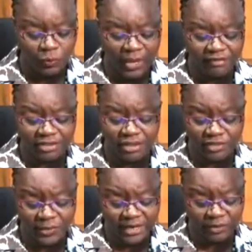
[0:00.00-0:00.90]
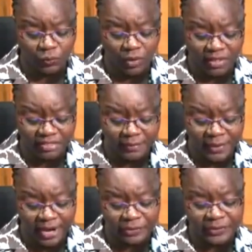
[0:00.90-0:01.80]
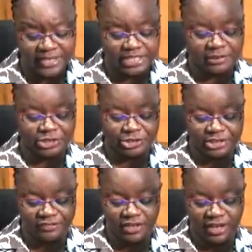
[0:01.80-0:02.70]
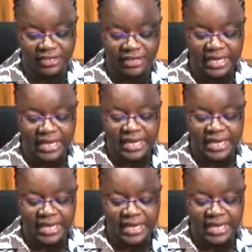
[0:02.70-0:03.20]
We have another one at Waltham Park New Testament Church of God